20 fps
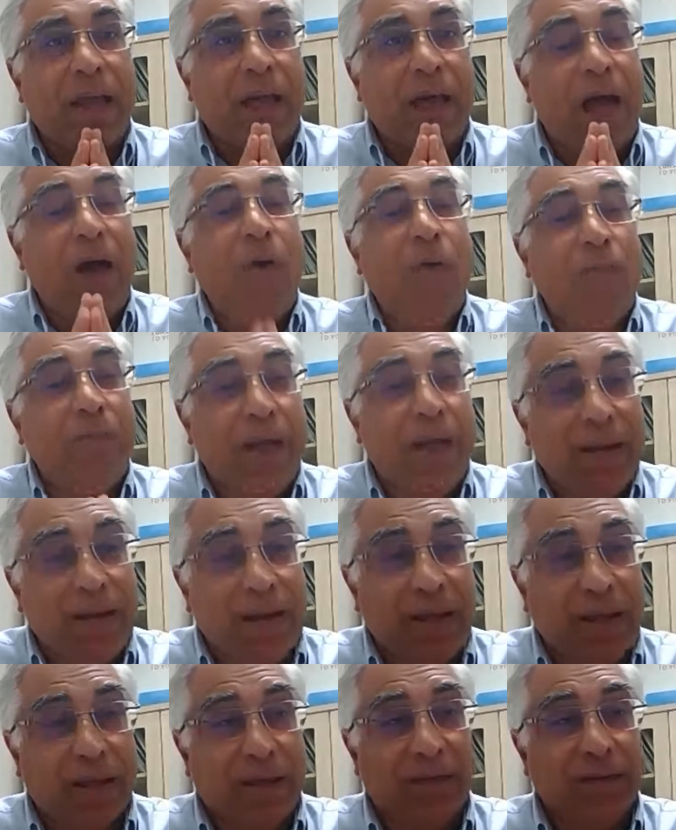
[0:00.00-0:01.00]
how
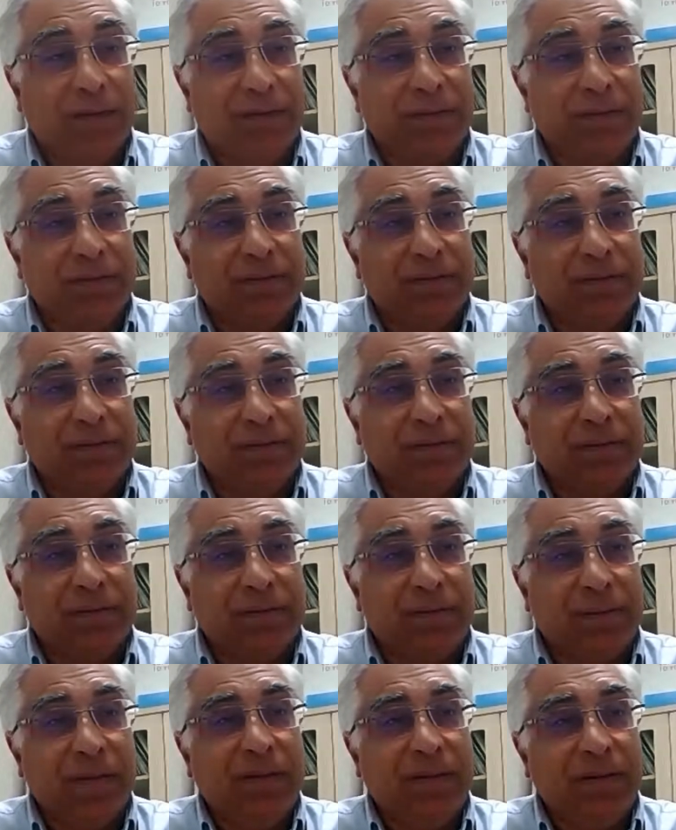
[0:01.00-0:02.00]
many
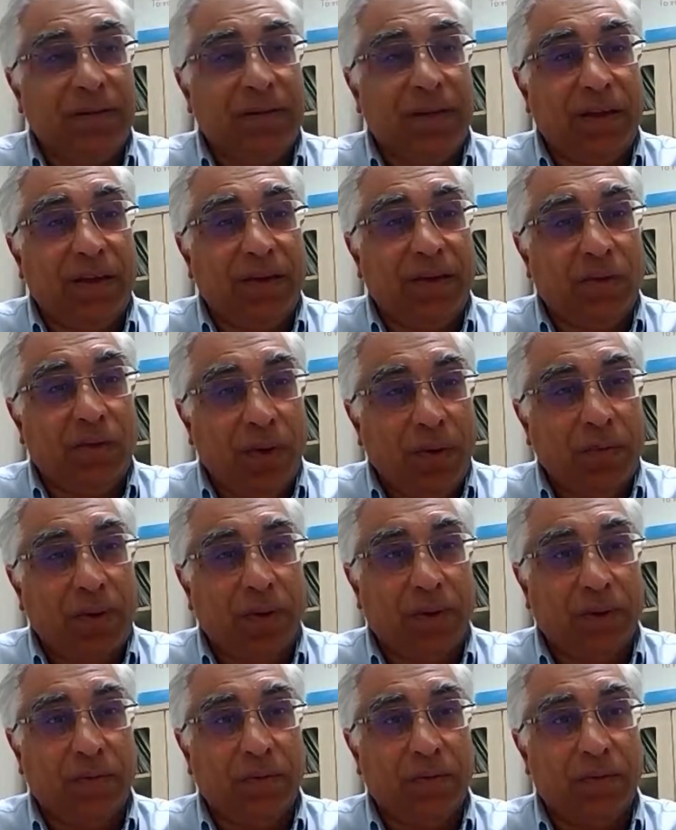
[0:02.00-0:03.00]
Indian
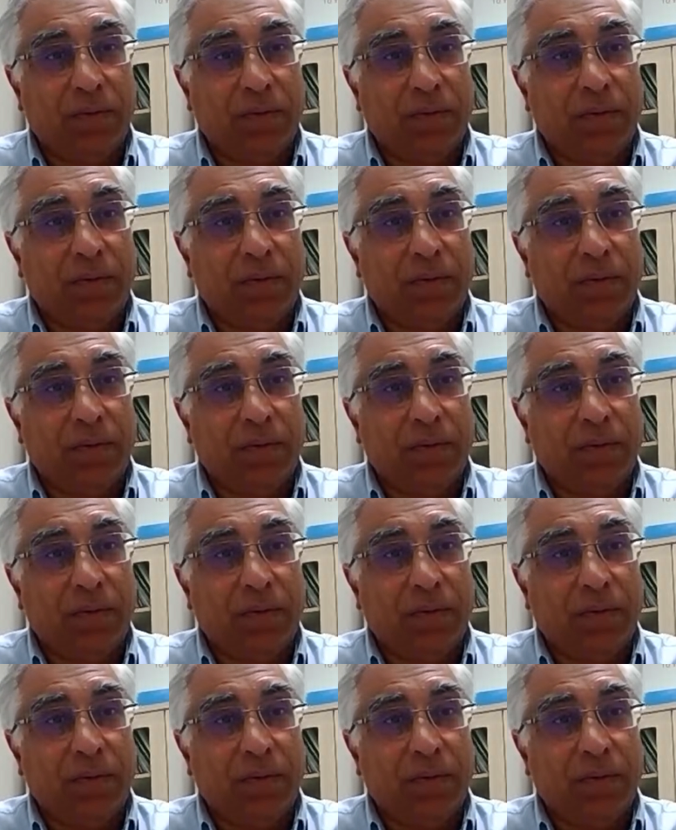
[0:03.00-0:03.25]
women